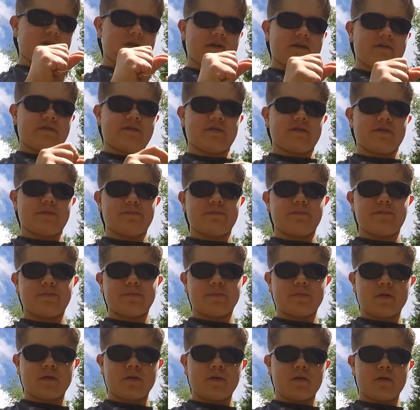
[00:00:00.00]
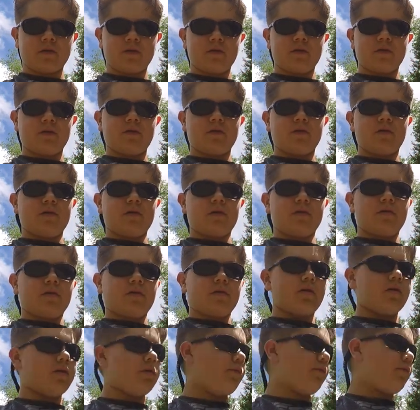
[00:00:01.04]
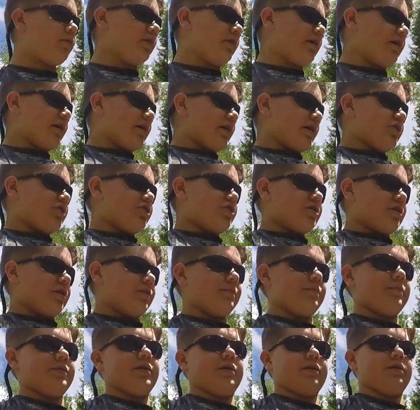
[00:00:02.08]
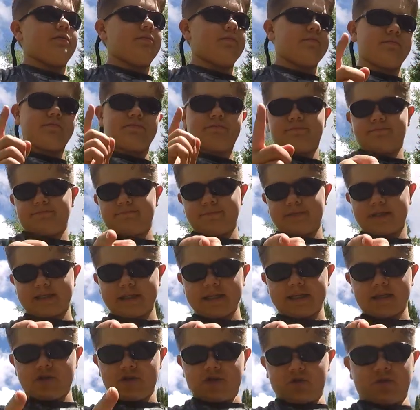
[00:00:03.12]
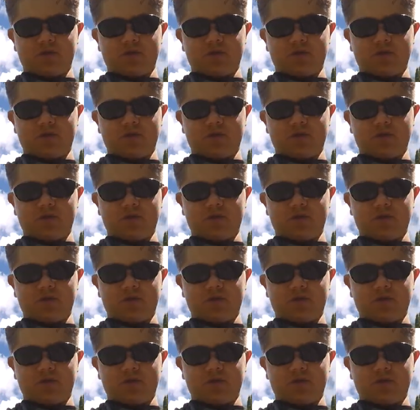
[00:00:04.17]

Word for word: off and hopefully catch something. Stay